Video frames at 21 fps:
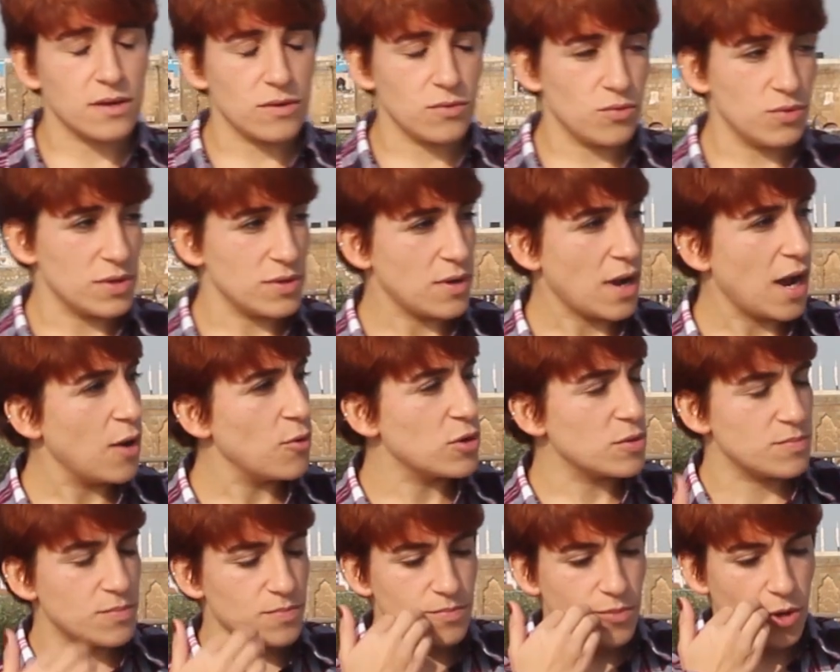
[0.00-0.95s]

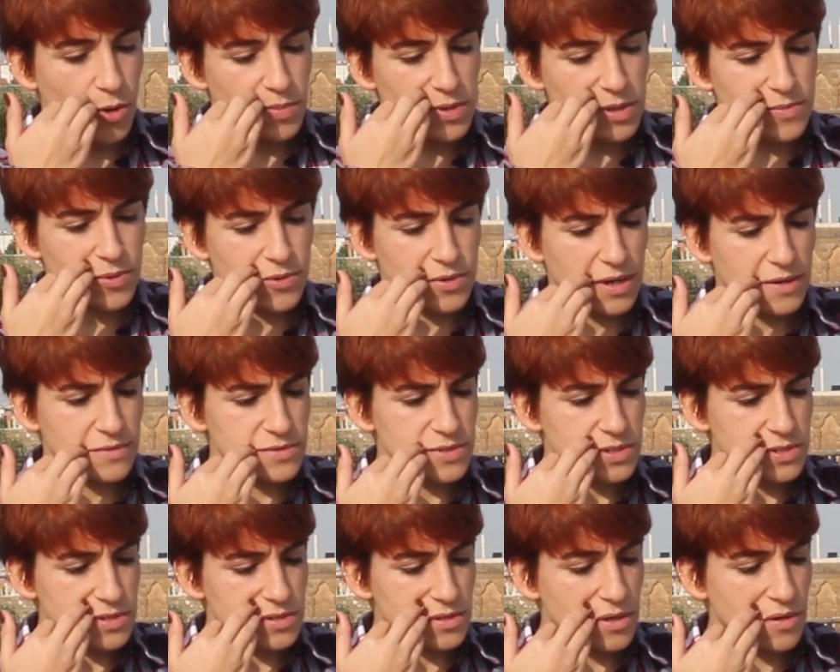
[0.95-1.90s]
Our oblique
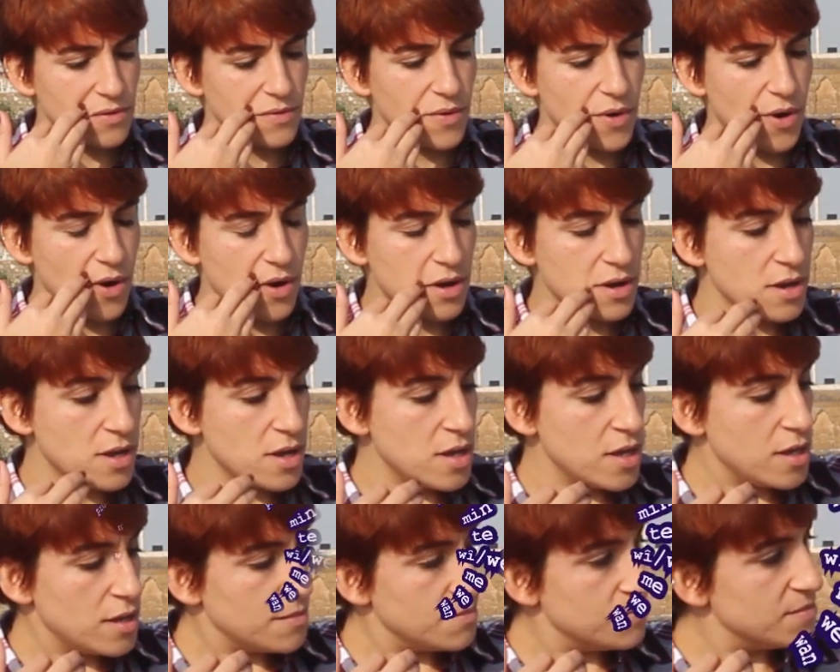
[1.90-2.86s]
pronouns were
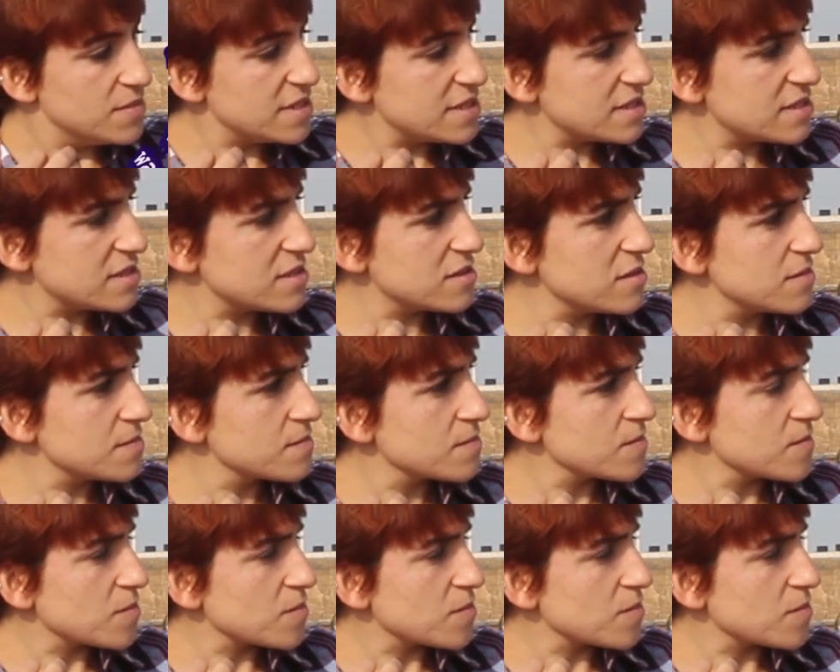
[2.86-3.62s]
min,